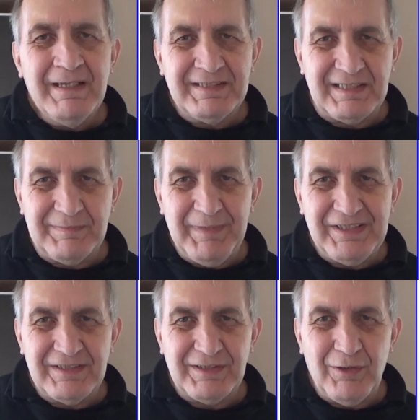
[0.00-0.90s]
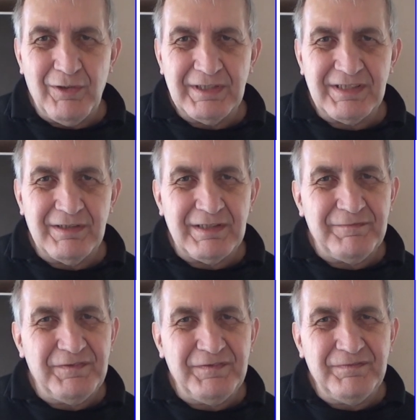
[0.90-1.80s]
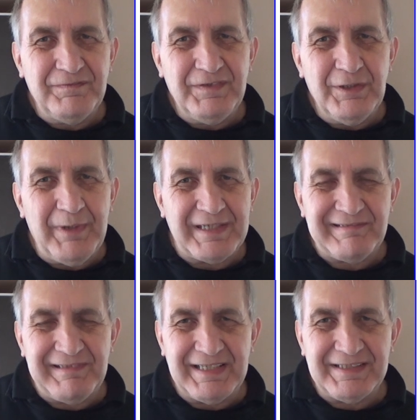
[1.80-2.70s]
6 metres long, so there's a few extra deck